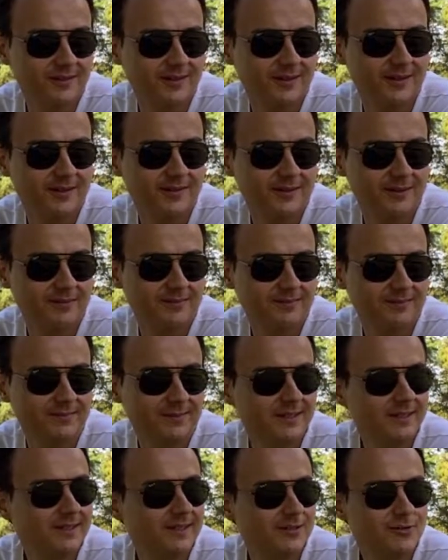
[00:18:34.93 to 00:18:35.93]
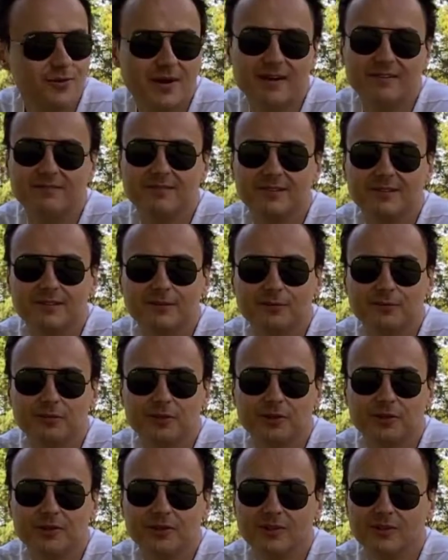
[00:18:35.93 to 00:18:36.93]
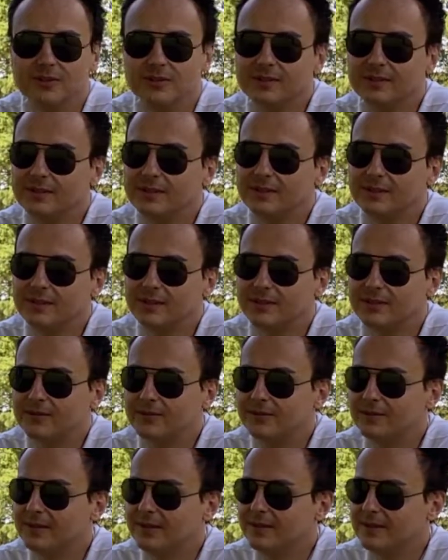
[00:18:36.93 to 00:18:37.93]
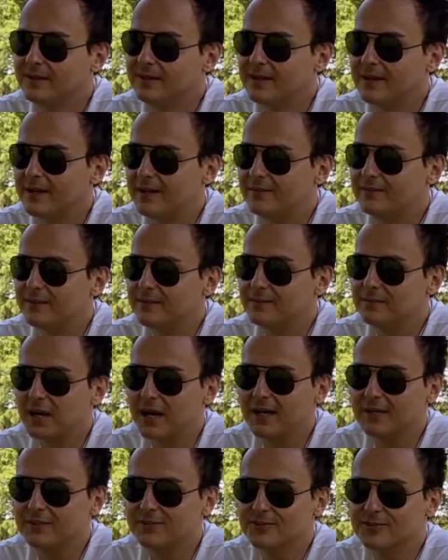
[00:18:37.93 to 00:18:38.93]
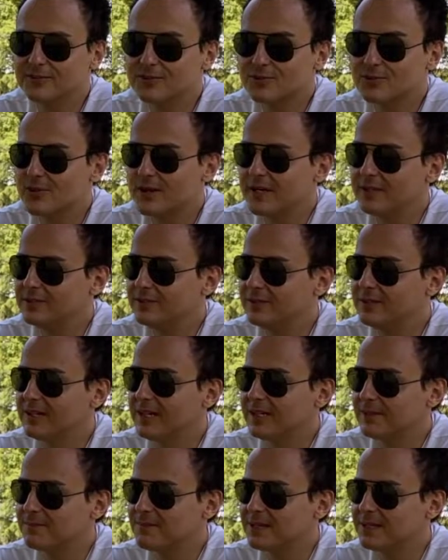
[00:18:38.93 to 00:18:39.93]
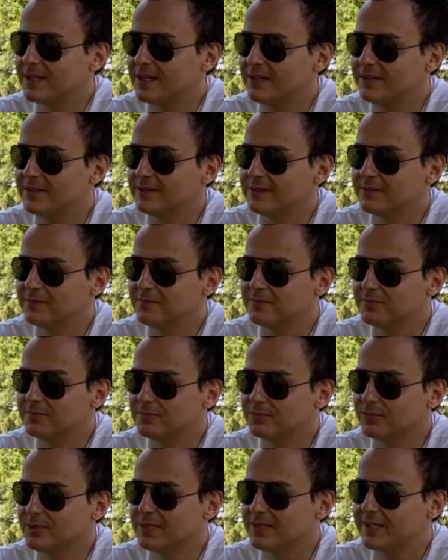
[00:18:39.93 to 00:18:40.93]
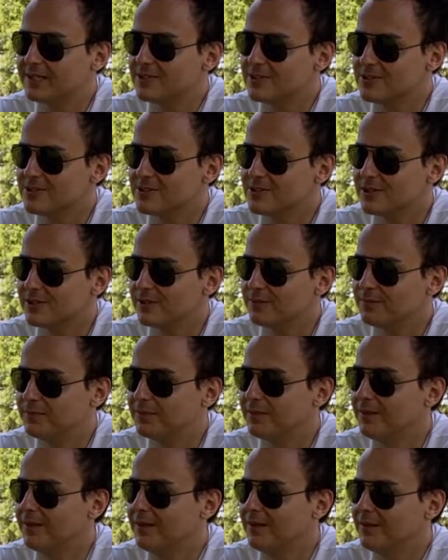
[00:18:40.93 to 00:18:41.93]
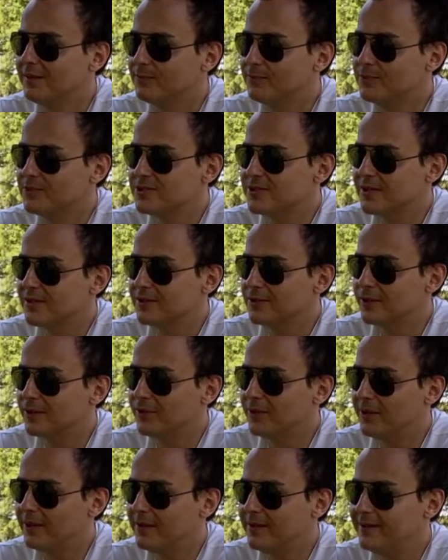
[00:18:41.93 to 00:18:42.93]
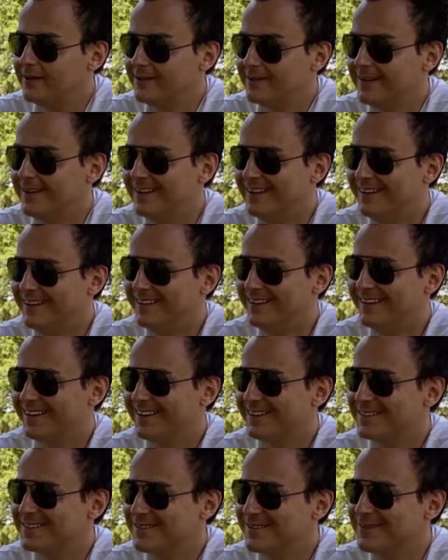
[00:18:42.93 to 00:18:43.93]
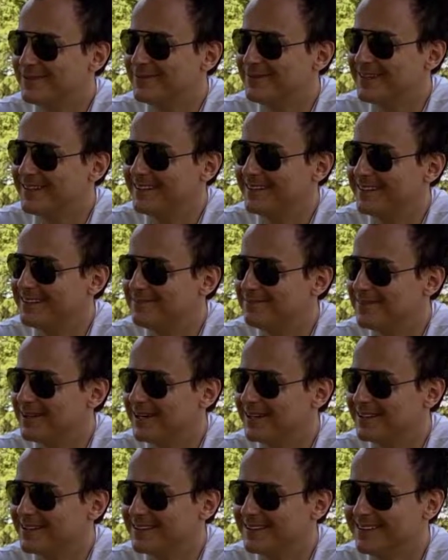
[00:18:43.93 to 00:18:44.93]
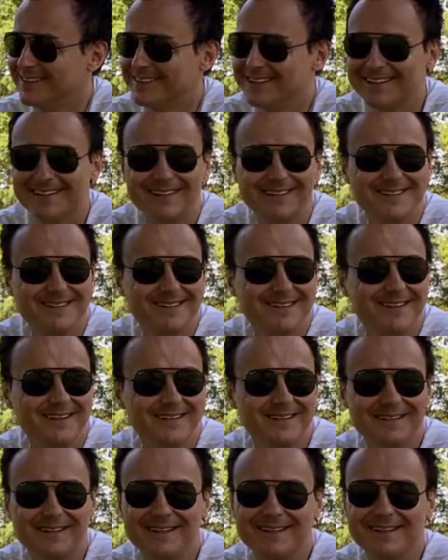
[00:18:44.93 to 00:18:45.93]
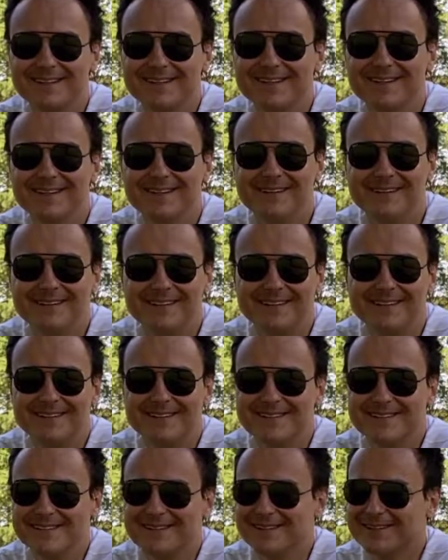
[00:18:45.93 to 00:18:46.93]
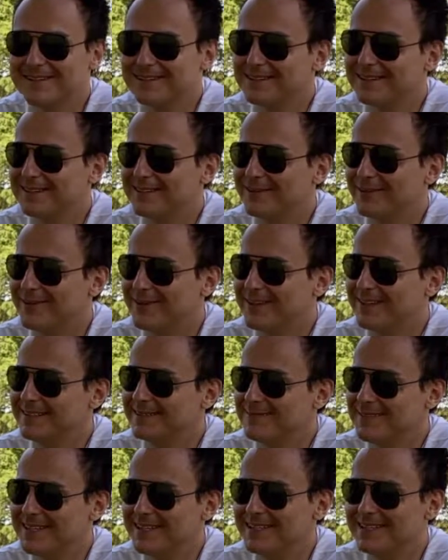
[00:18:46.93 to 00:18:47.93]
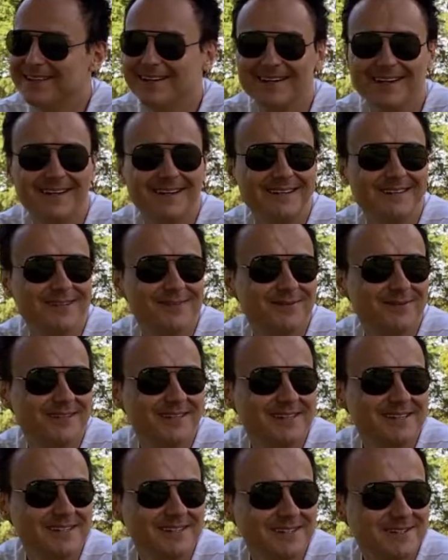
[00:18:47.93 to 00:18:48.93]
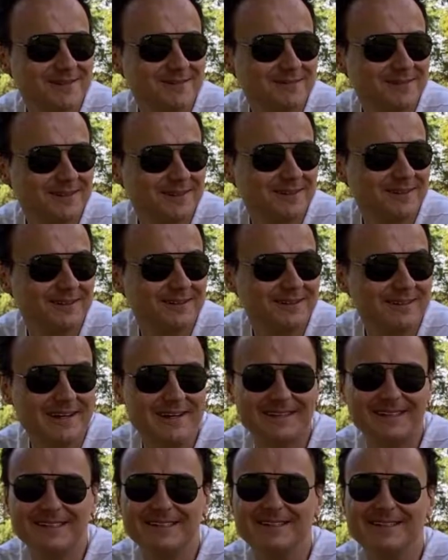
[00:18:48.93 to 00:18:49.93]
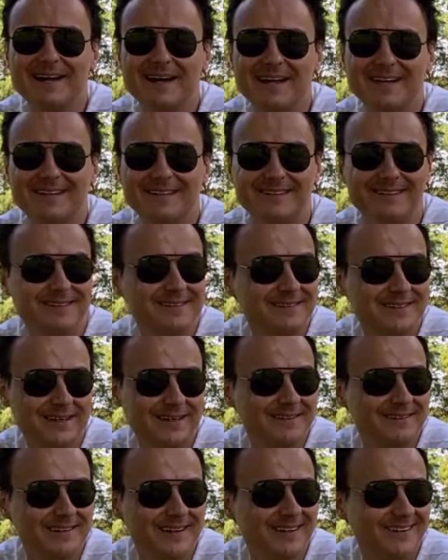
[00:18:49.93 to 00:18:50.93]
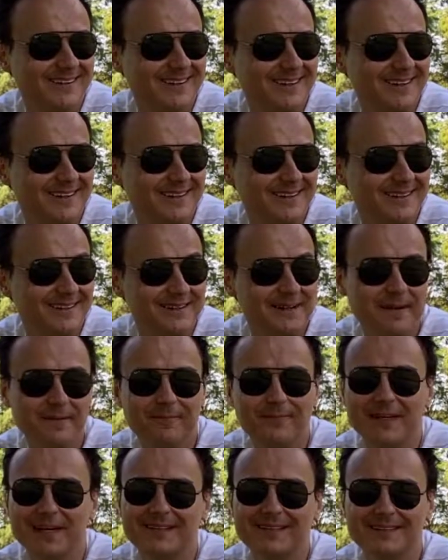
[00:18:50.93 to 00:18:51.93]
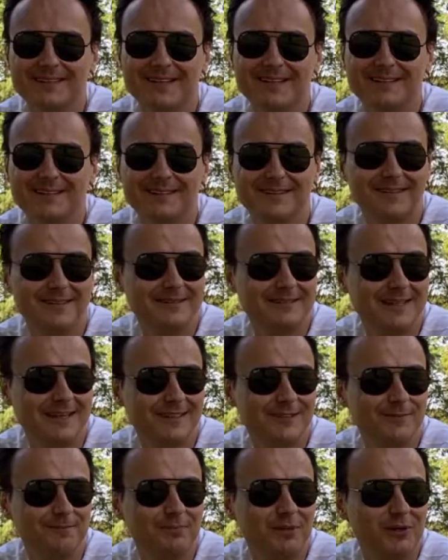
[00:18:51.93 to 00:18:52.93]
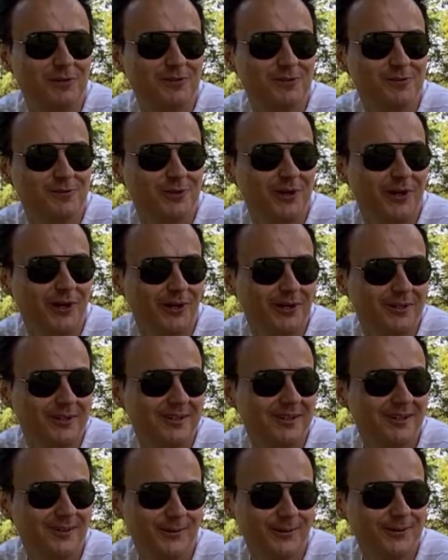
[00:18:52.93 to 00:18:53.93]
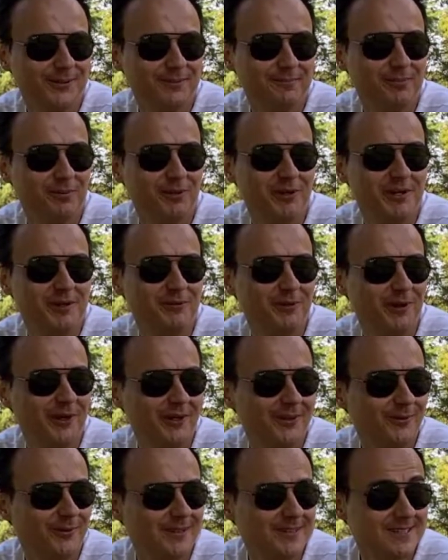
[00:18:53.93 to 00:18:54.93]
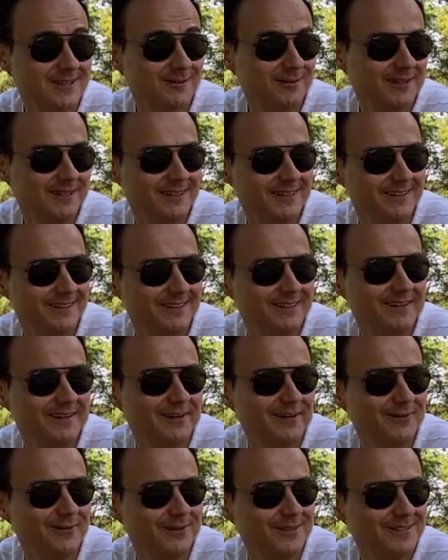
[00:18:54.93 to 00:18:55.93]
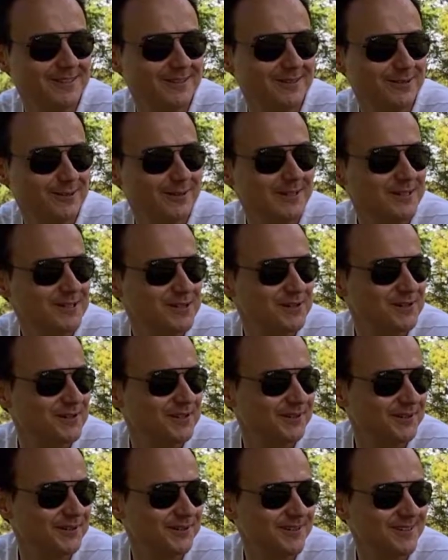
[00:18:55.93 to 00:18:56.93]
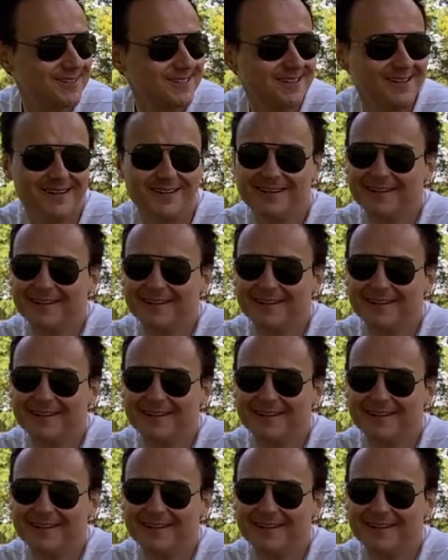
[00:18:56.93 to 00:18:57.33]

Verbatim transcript: You know, I'm traveling the world. You know having models trying to lock me down in a relationship, which I don't want. I don't want a model that has that that is good want me as a relationship there. And that, not not not lately, not not the not the post wall or the pre wall ones. I want like the young ones, the 22 year olds.